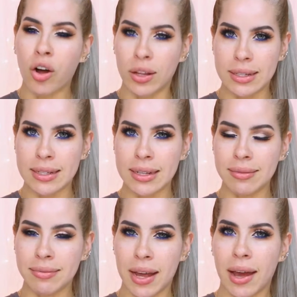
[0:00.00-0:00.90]
Halston.
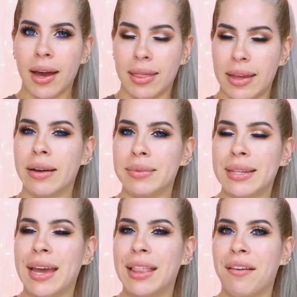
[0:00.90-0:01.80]
I think I'm
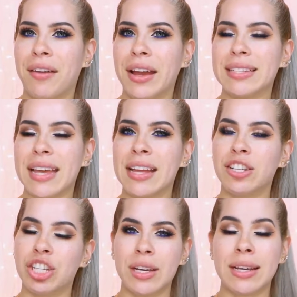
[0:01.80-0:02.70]
saying that right,
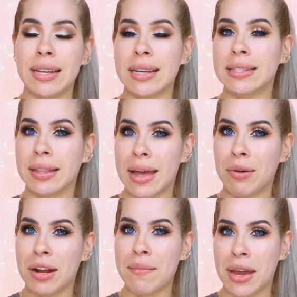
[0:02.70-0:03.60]
and she is a
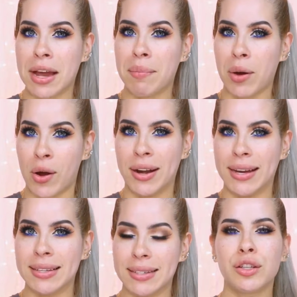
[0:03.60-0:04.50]
celebrity makeup
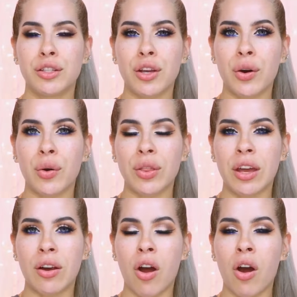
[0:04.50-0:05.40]
artist. So
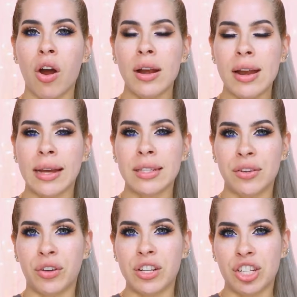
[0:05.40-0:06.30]
there are 9
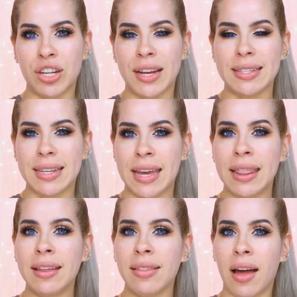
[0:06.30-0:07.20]
different shades
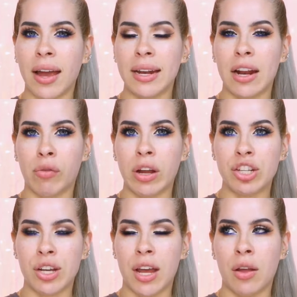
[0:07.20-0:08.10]
in the line, and
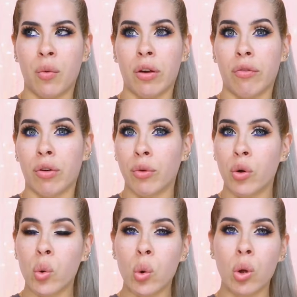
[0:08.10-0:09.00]
ranging anywhere from
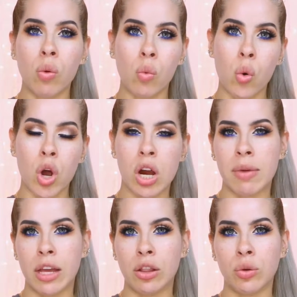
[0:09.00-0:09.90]
cool,
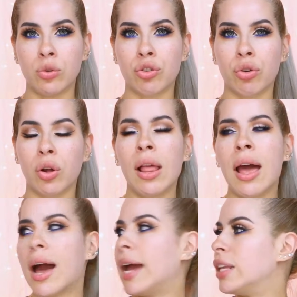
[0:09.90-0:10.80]
warm, and neutral.
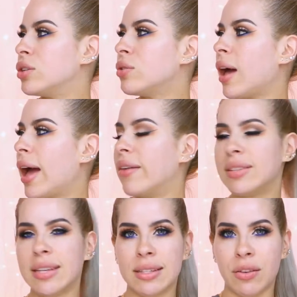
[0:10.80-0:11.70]
I do have
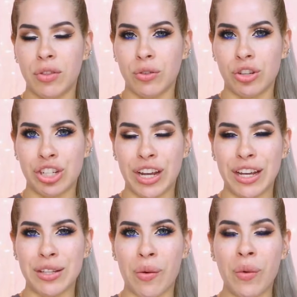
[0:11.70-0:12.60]
6 of those
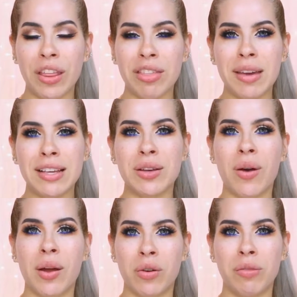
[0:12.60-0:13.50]
shades with me,
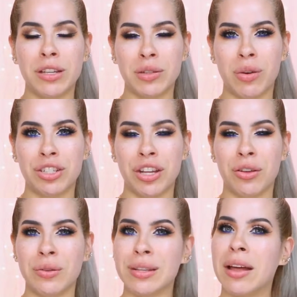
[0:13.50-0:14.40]
so I will be
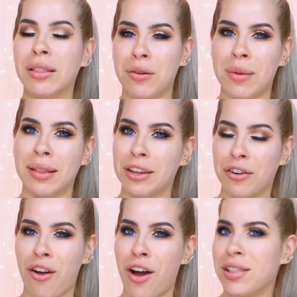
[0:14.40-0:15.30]
swatching those a little bit
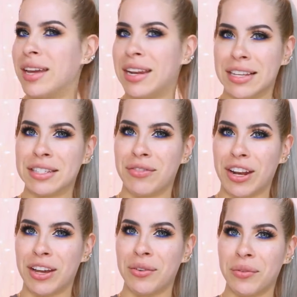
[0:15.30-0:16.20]
later on in this
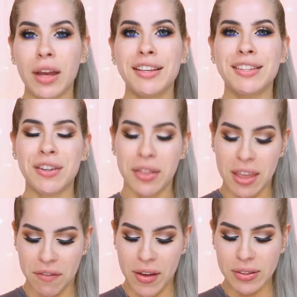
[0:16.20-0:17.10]
video. So
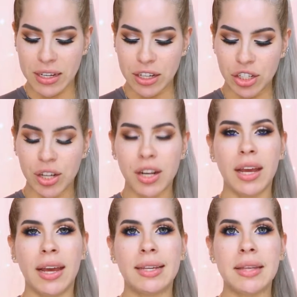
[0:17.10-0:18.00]
the foundation
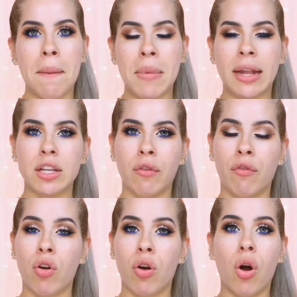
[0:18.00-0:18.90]
is meant
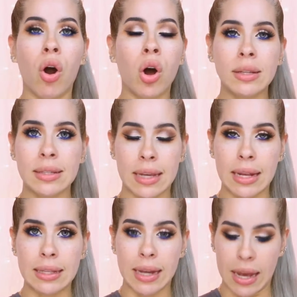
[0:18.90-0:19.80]
for all
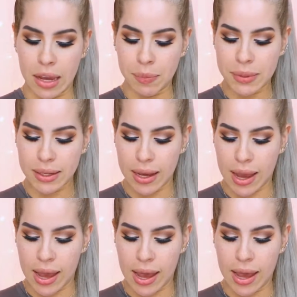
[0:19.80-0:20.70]
skin types
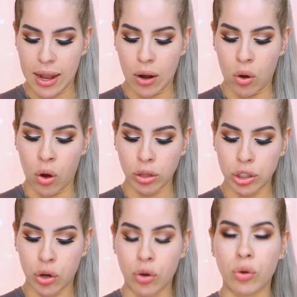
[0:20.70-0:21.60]
and all
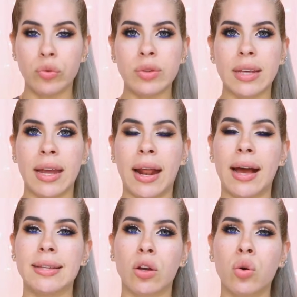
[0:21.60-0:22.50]
tones. It
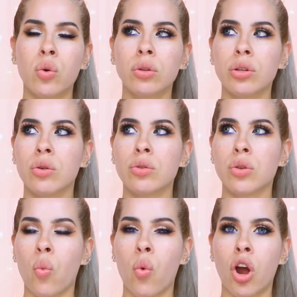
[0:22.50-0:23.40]
has cool
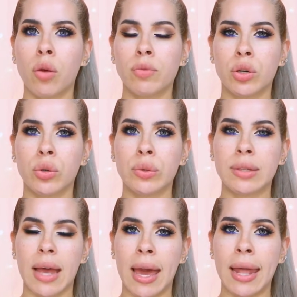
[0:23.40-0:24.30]
tones, warm
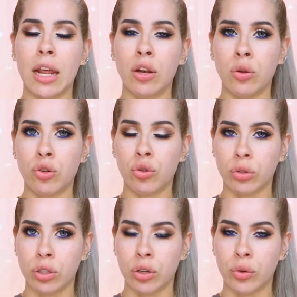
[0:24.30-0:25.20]
tones, and
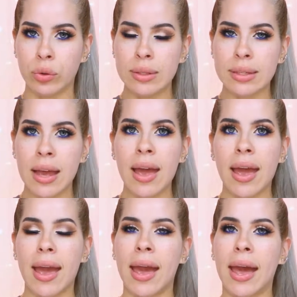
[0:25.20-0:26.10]
neutral tones,
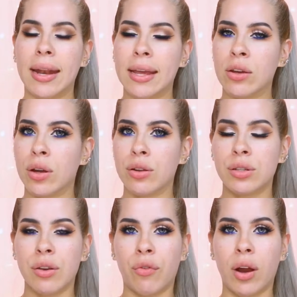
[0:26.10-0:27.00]
and you can
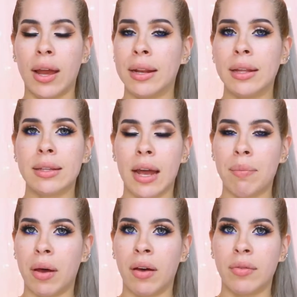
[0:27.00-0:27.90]
use it for any
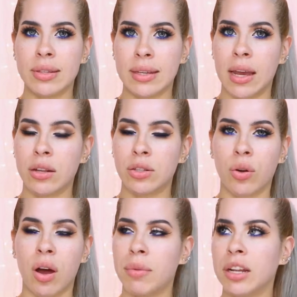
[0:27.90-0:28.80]
type of skin. So
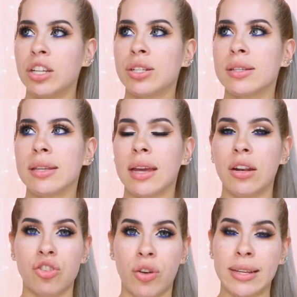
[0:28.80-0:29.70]
combination
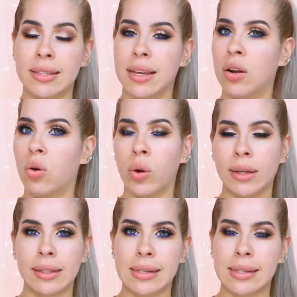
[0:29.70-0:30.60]
skin, dry skin,
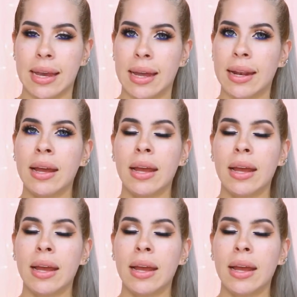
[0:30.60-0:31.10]
oily skin.